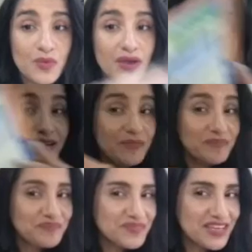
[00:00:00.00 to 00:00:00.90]
Okay,
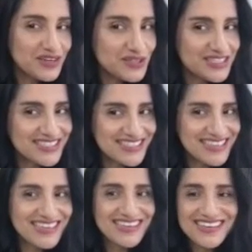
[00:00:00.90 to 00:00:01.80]
ears
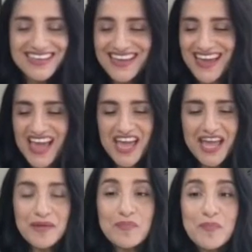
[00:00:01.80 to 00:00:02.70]
listening.
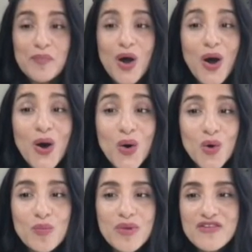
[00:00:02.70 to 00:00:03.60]
A
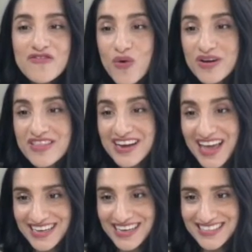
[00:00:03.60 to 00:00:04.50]
Home for the
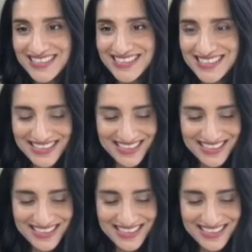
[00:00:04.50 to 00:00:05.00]
Night.